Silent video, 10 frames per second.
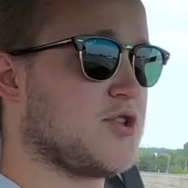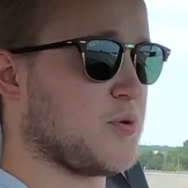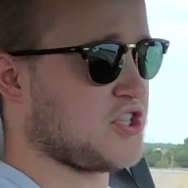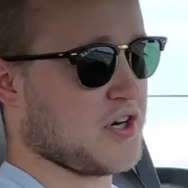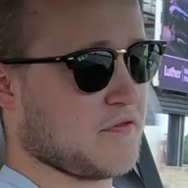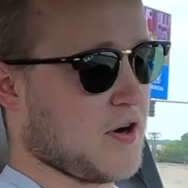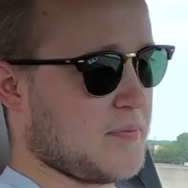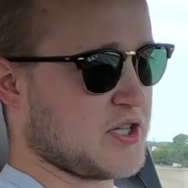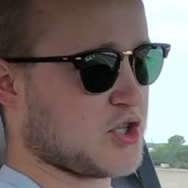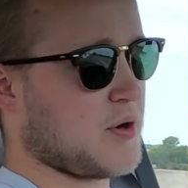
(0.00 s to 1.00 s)
switching
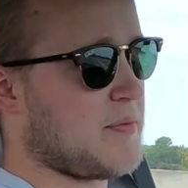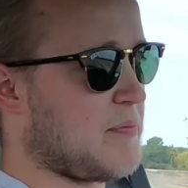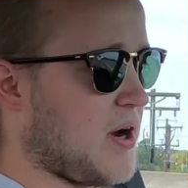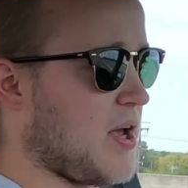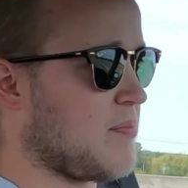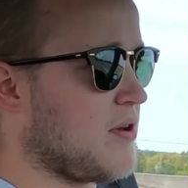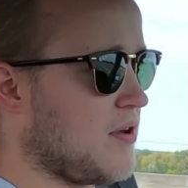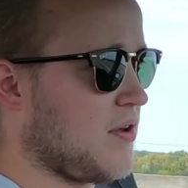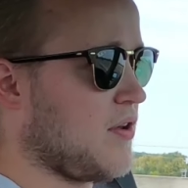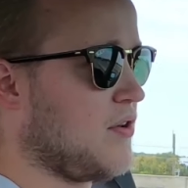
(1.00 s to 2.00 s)
from the screamer pipe
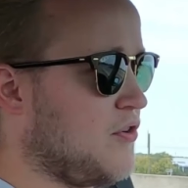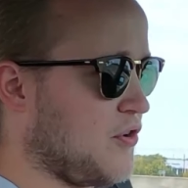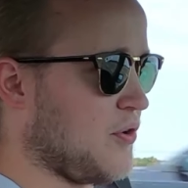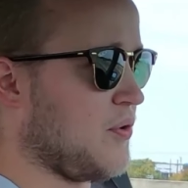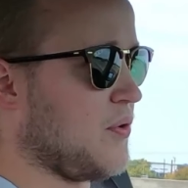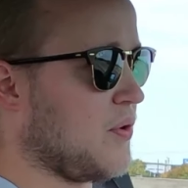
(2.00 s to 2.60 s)
to